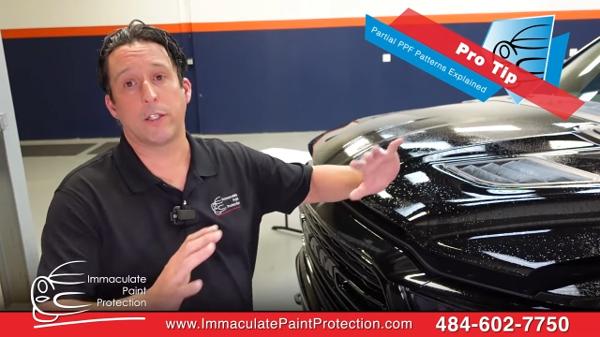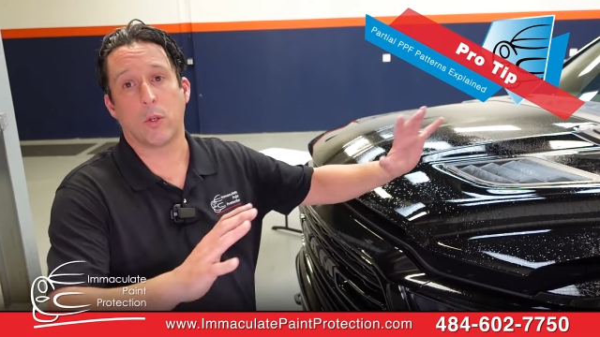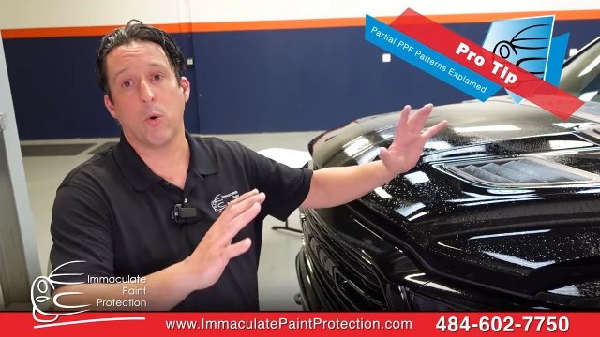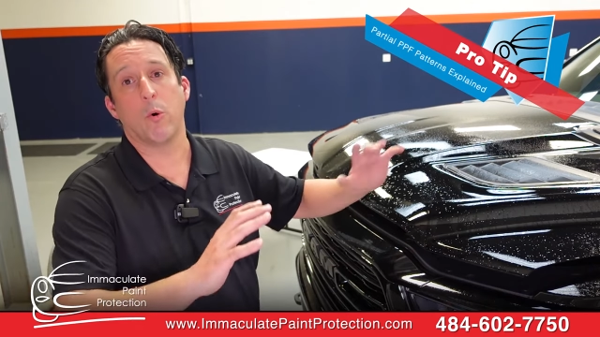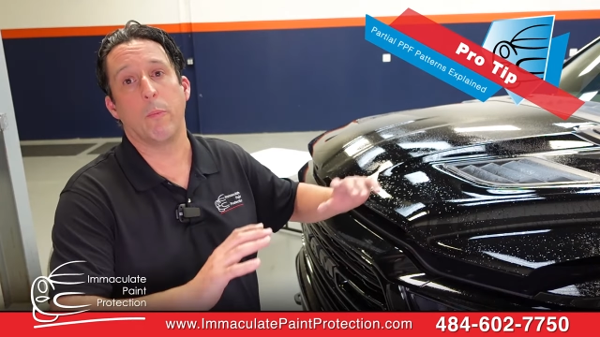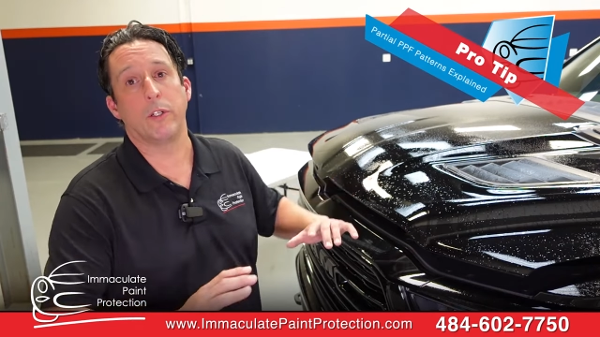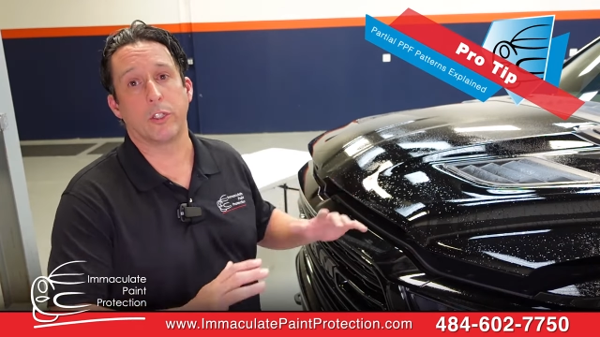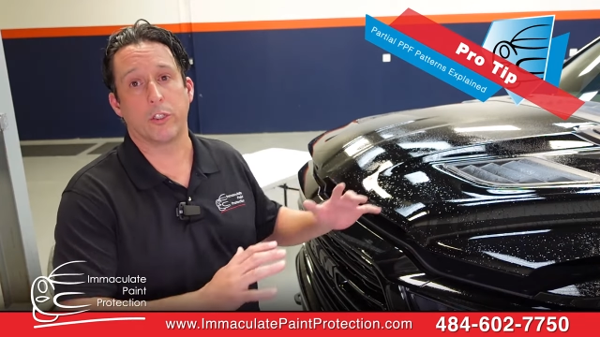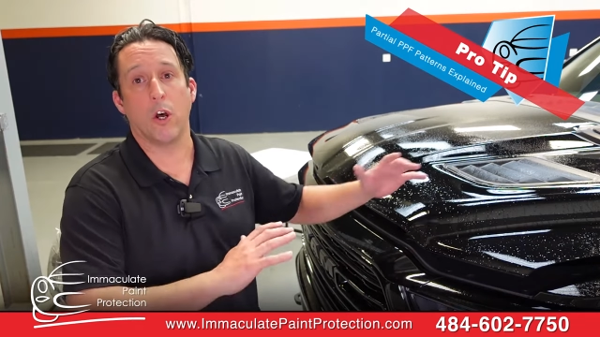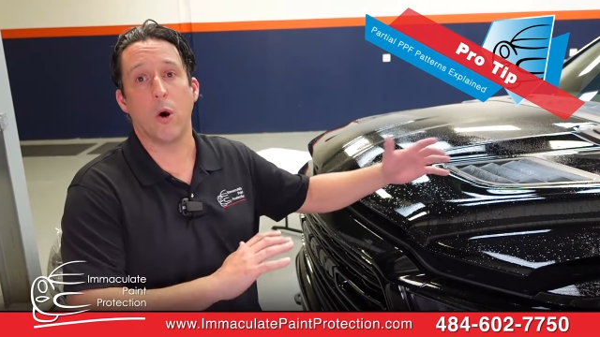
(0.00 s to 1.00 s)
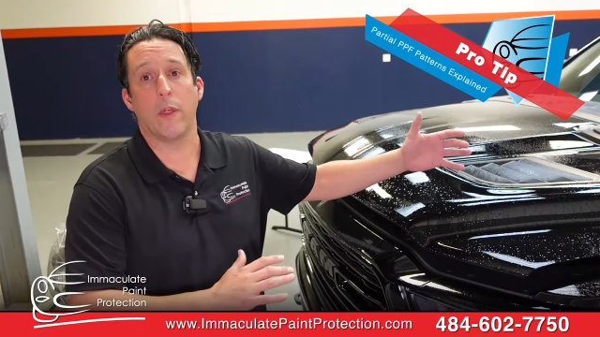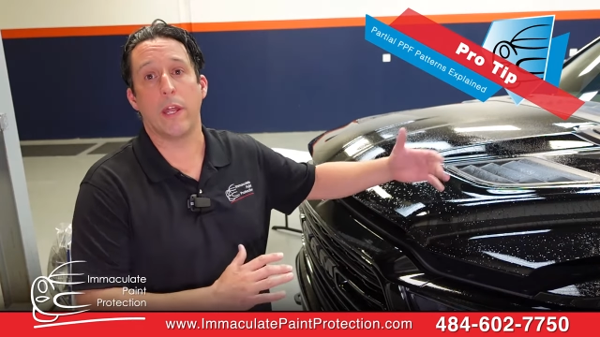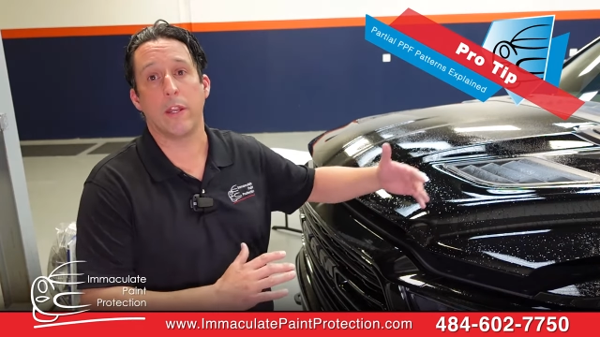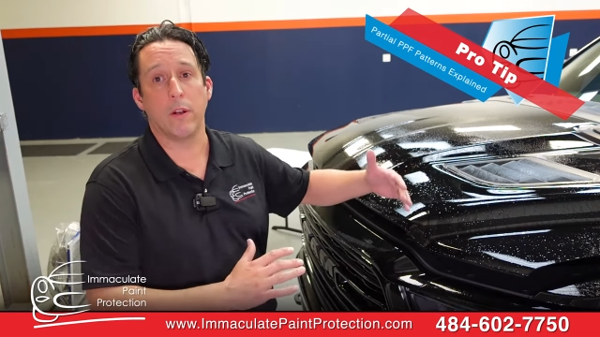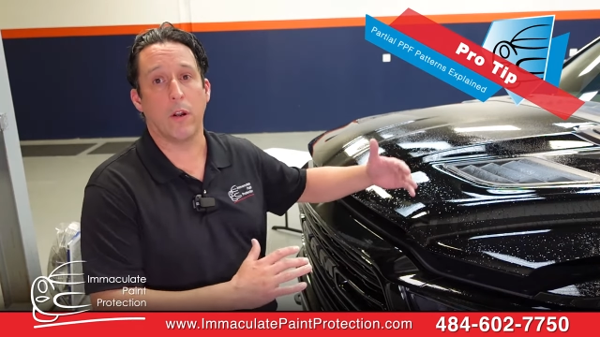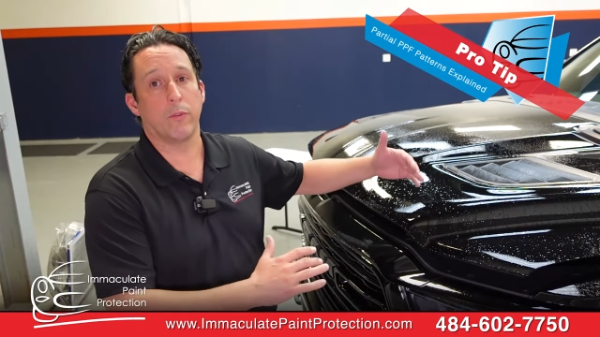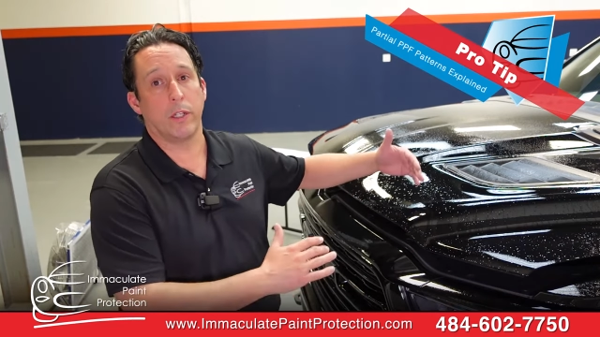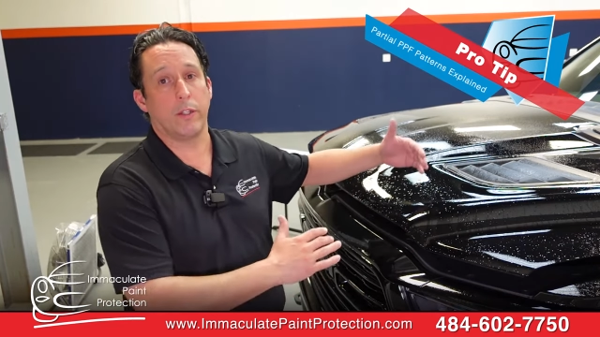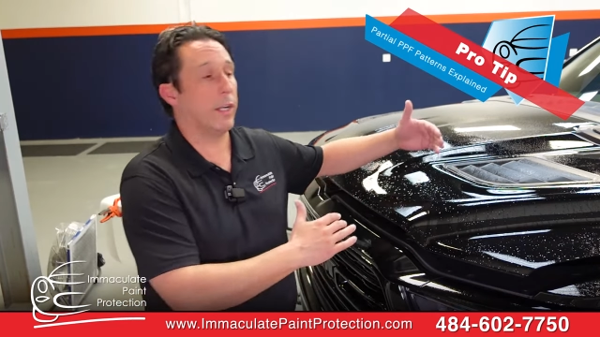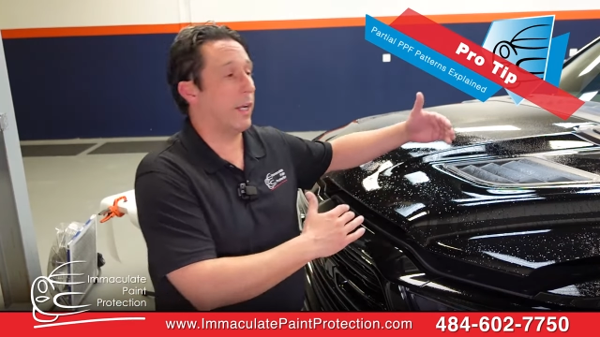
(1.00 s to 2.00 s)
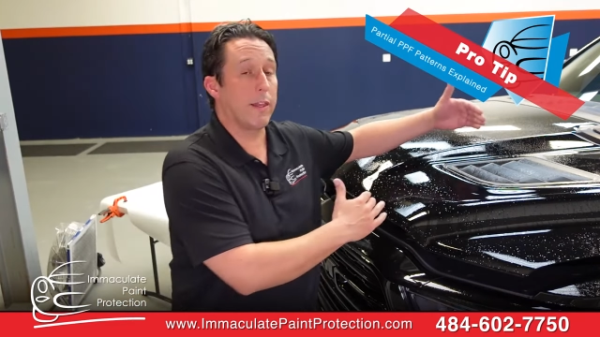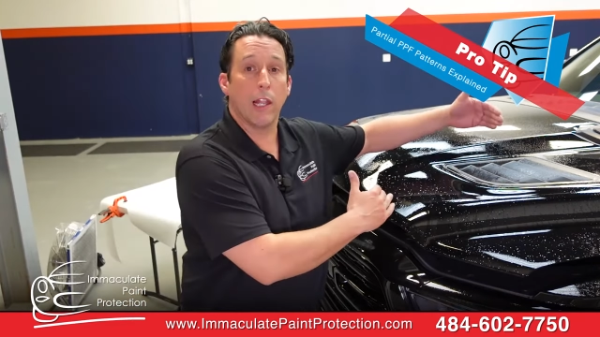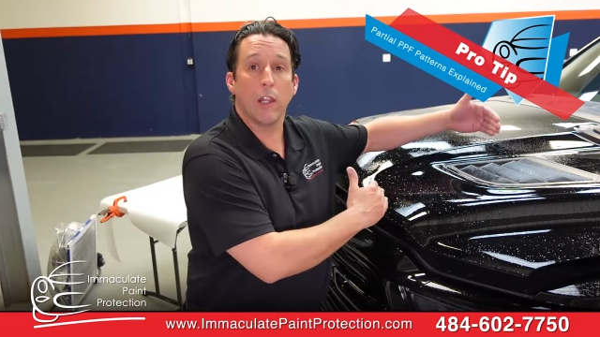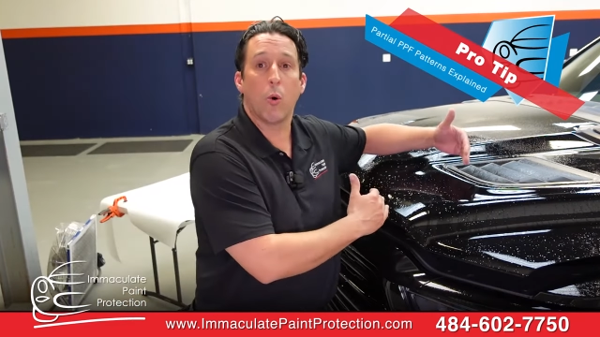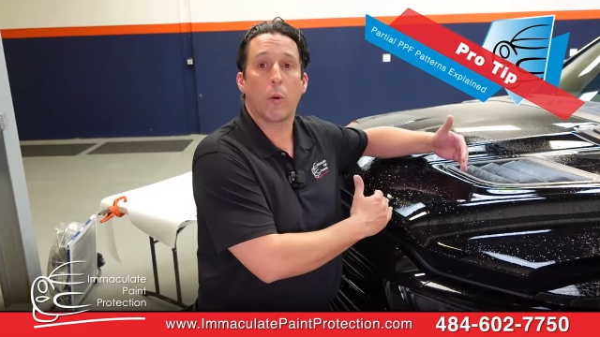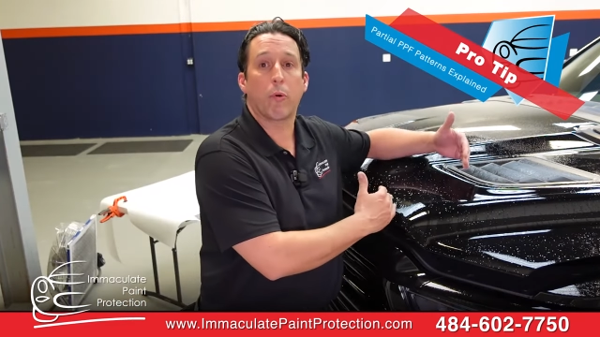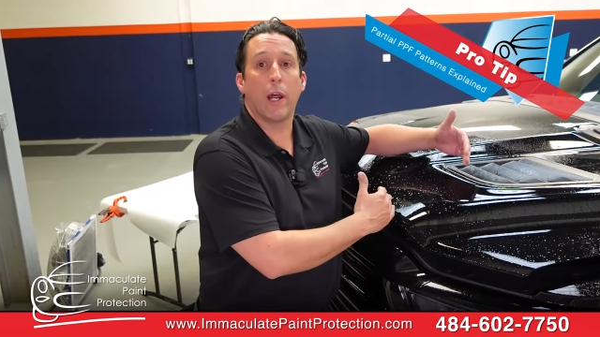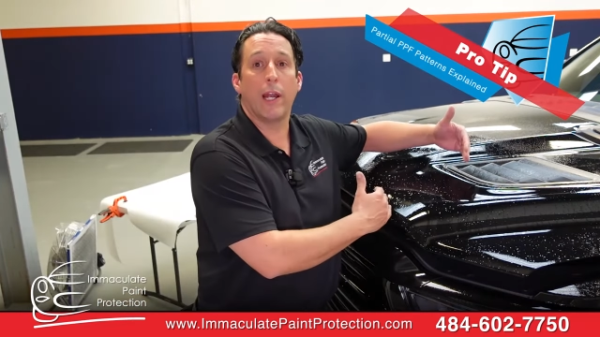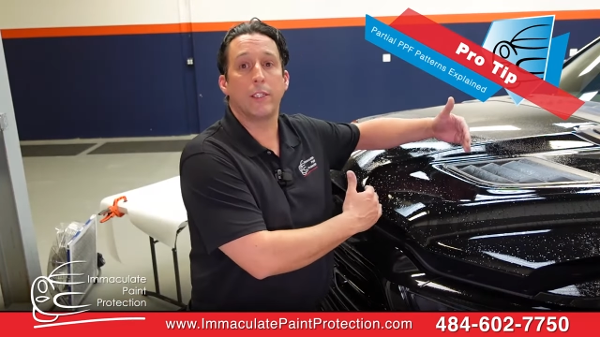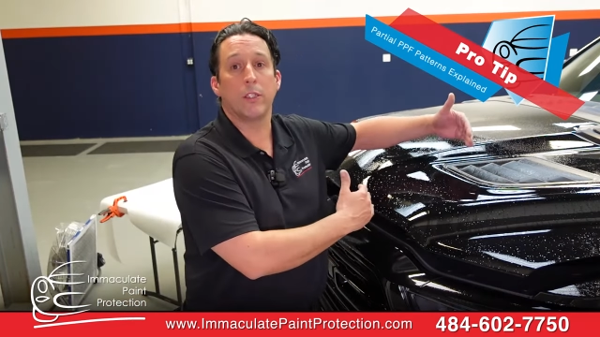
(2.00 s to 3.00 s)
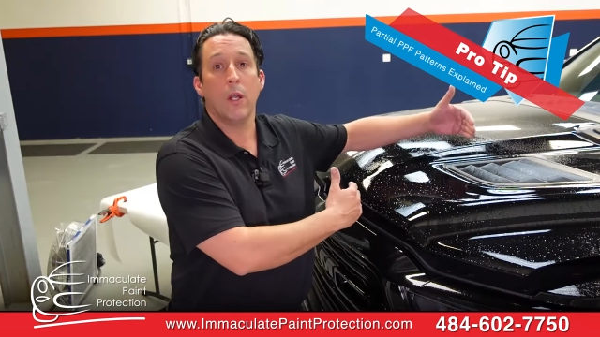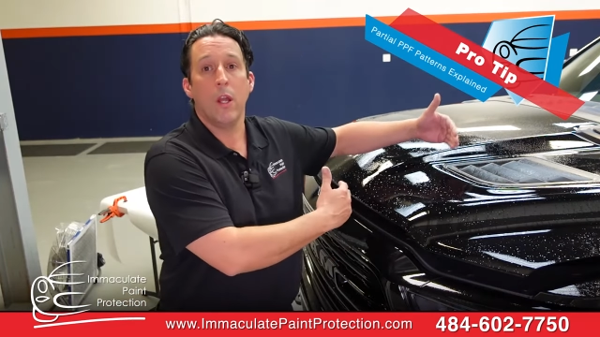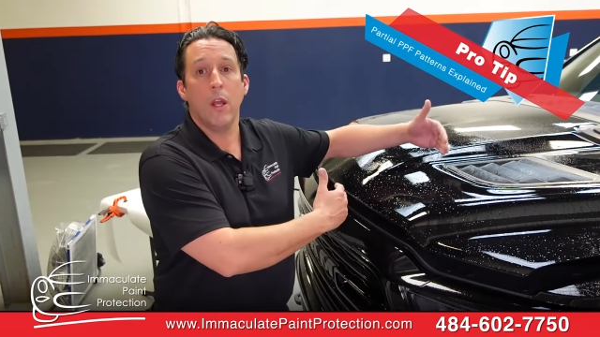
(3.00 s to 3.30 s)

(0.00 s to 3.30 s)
That's cool. But just know that, you know, to get that lower price,